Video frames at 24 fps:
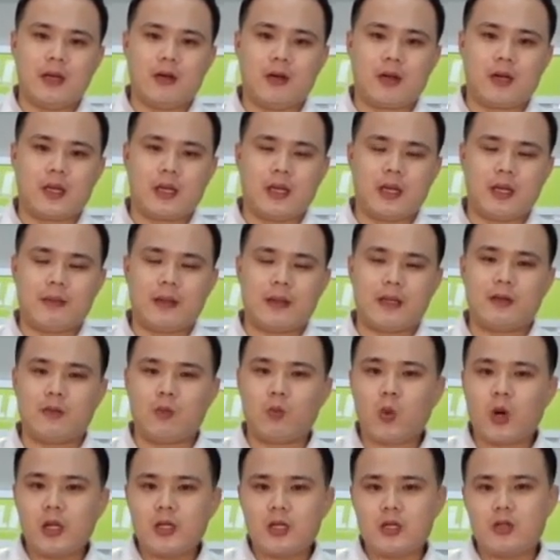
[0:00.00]
Okay, but the
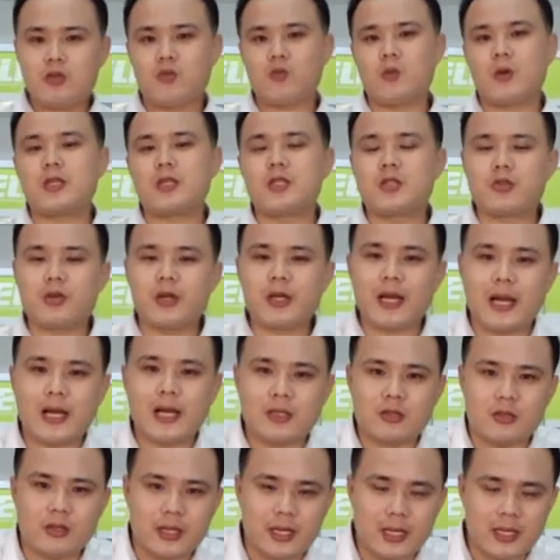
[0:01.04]
wattage was
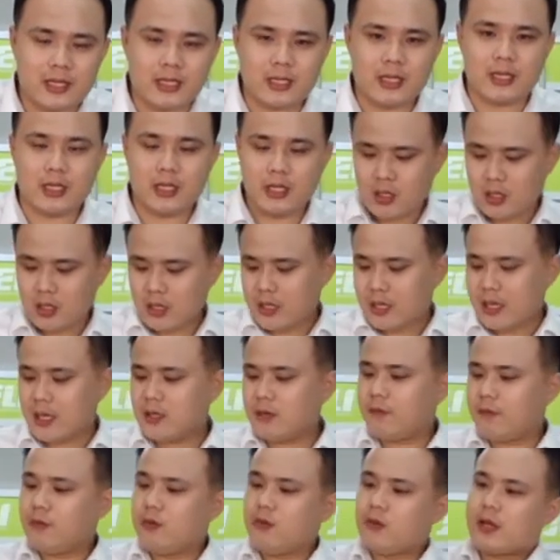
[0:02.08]
380.
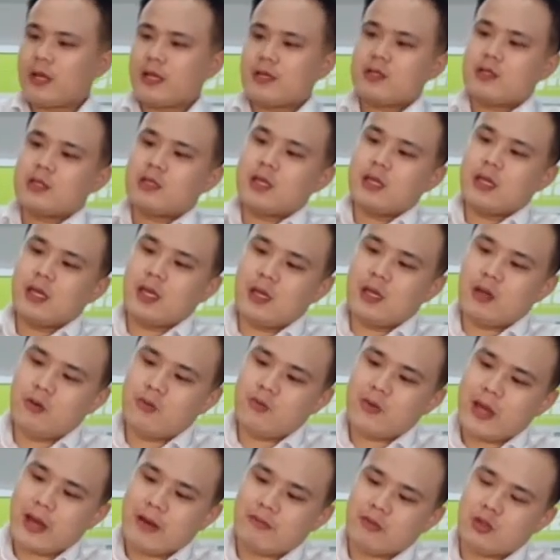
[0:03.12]
And you can see here
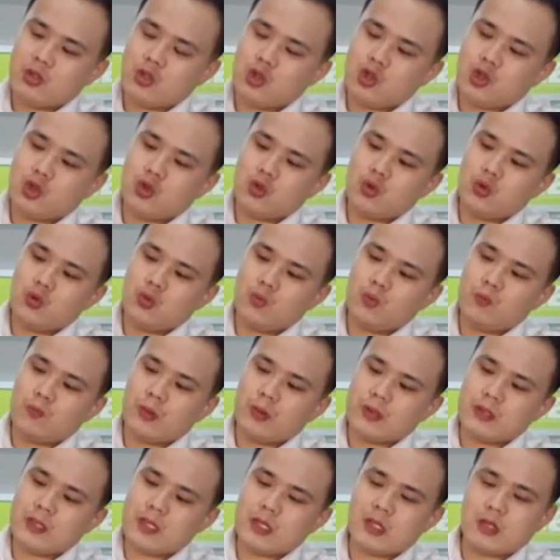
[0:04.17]
we have two
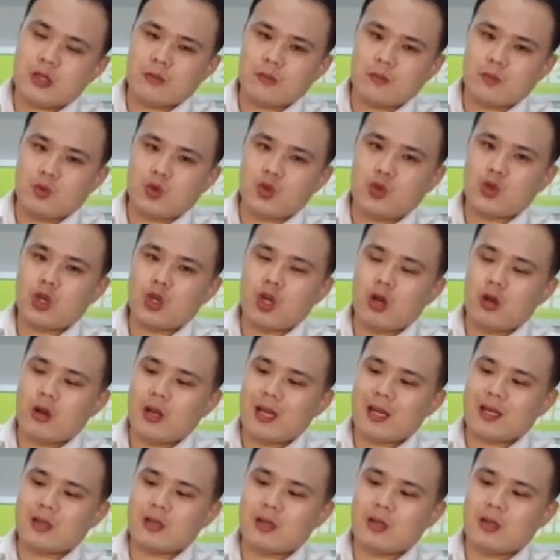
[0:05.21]
positions to
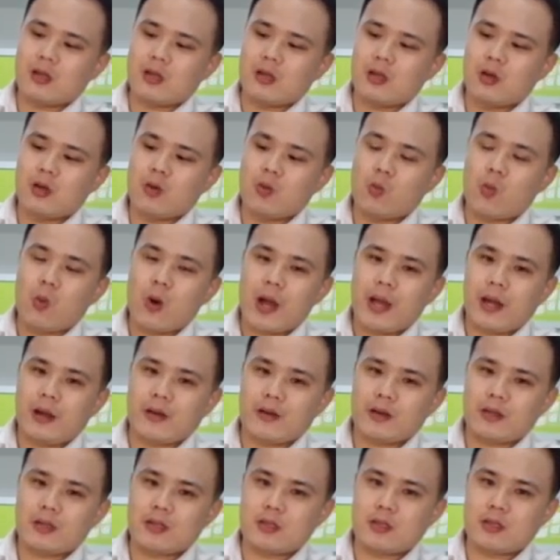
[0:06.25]
connect the
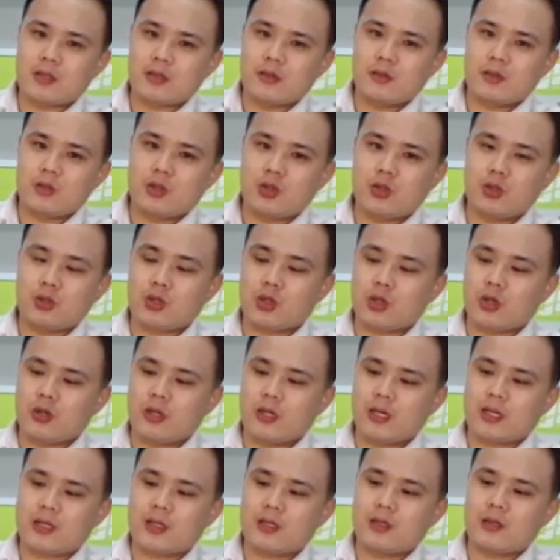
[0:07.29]
wires. To
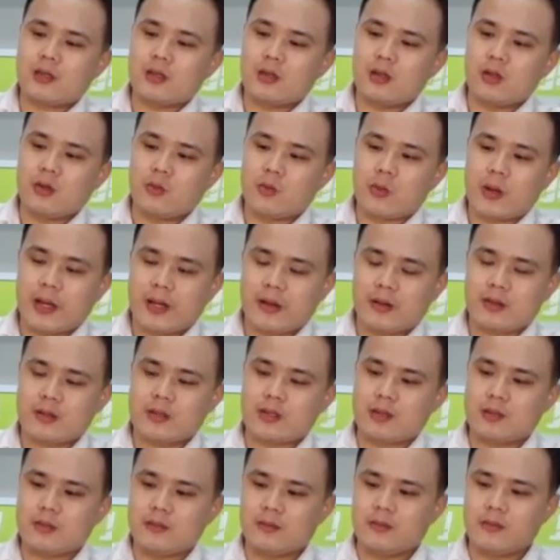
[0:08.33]
connect the wires.
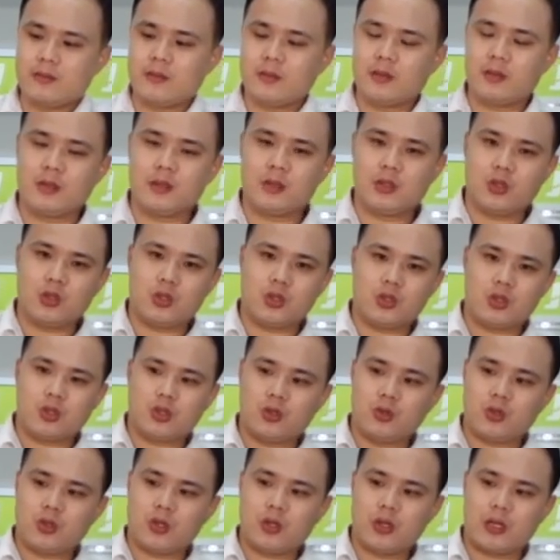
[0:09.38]

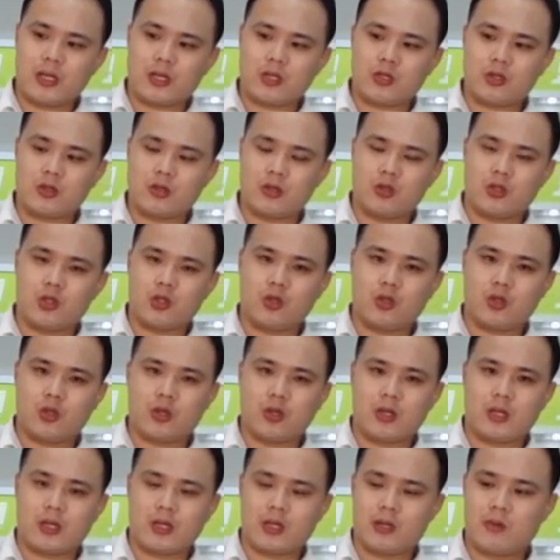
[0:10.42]
Two connections to
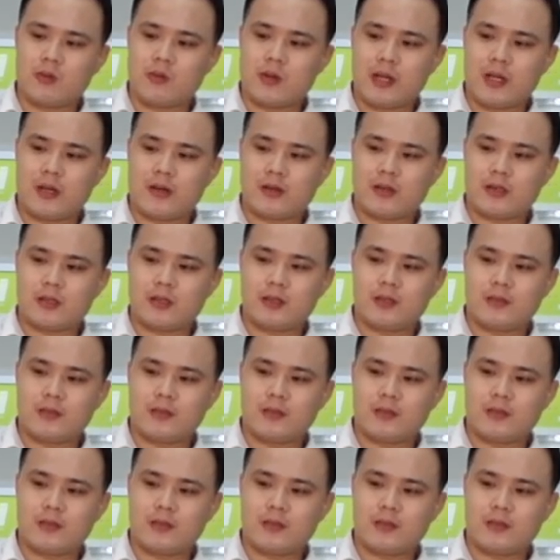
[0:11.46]
connect the wires.